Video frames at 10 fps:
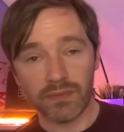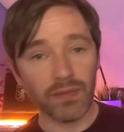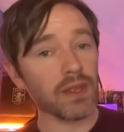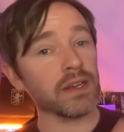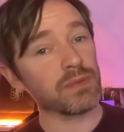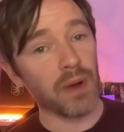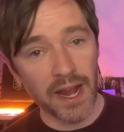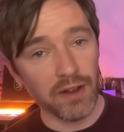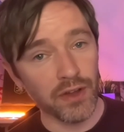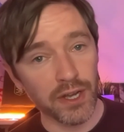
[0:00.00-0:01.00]
It's my
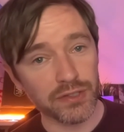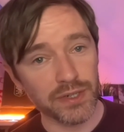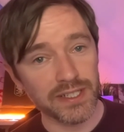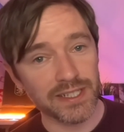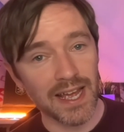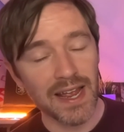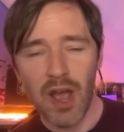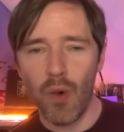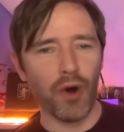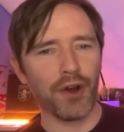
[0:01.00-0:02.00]
anniversary today.
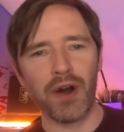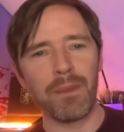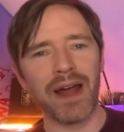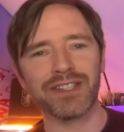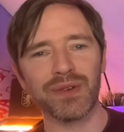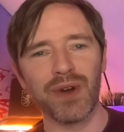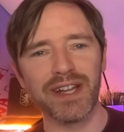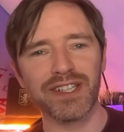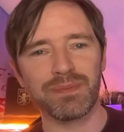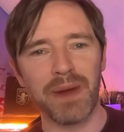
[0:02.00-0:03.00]
What a romantic way
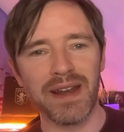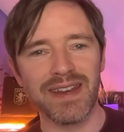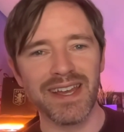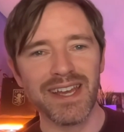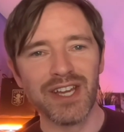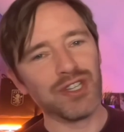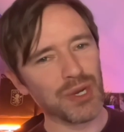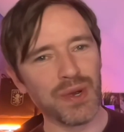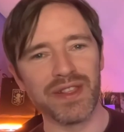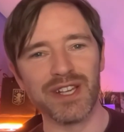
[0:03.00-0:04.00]
to spend it,
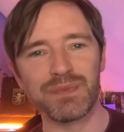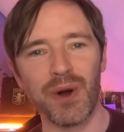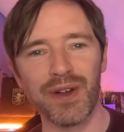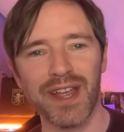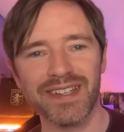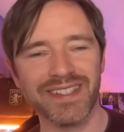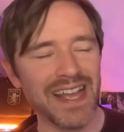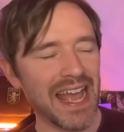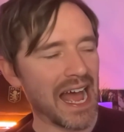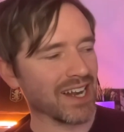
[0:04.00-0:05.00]
doing this podcast
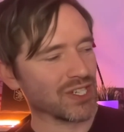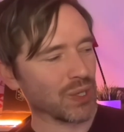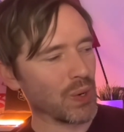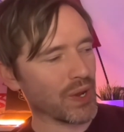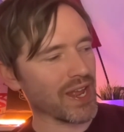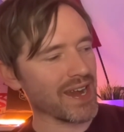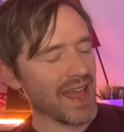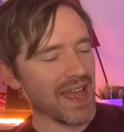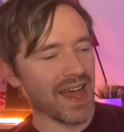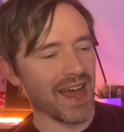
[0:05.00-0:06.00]
and talking
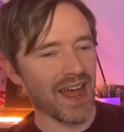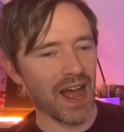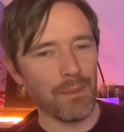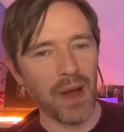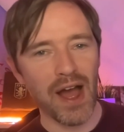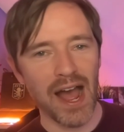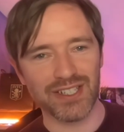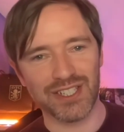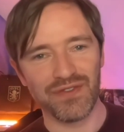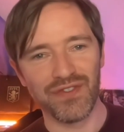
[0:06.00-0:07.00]
about
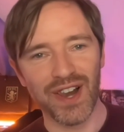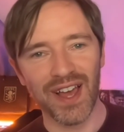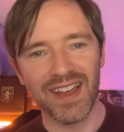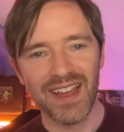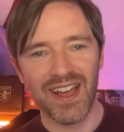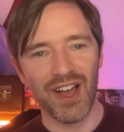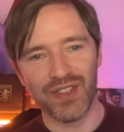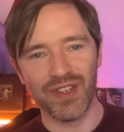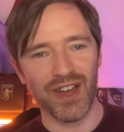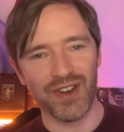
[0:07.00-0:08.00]
Aston Villa,
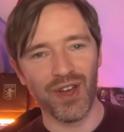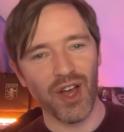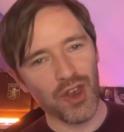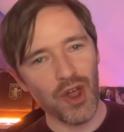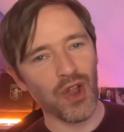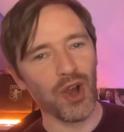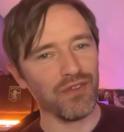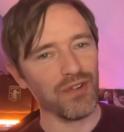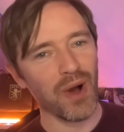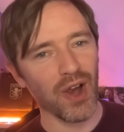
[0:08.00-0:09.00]
another love
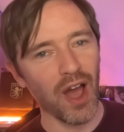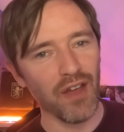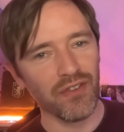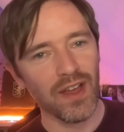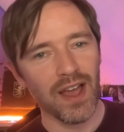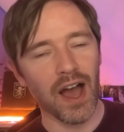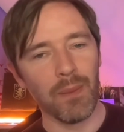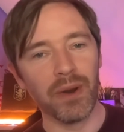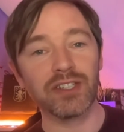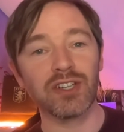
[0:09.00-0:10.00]
of my life.
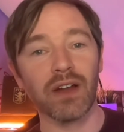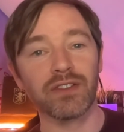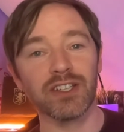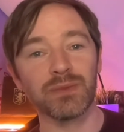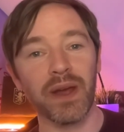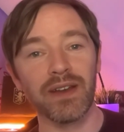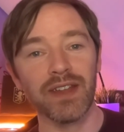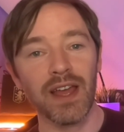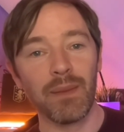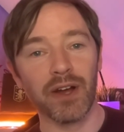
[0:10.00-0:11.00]
But it's time to go spend
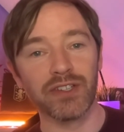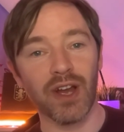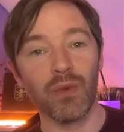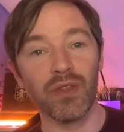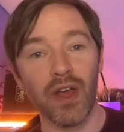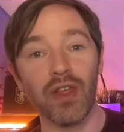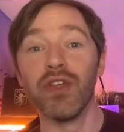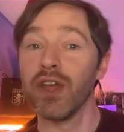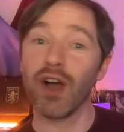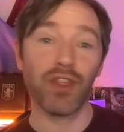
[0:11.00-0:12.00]
my time with
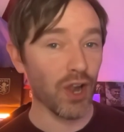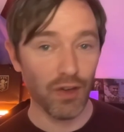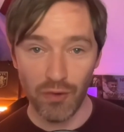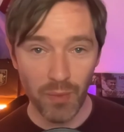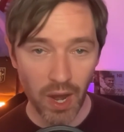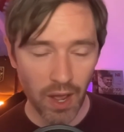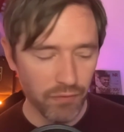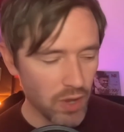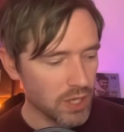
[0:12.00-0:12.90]
the other love of my life.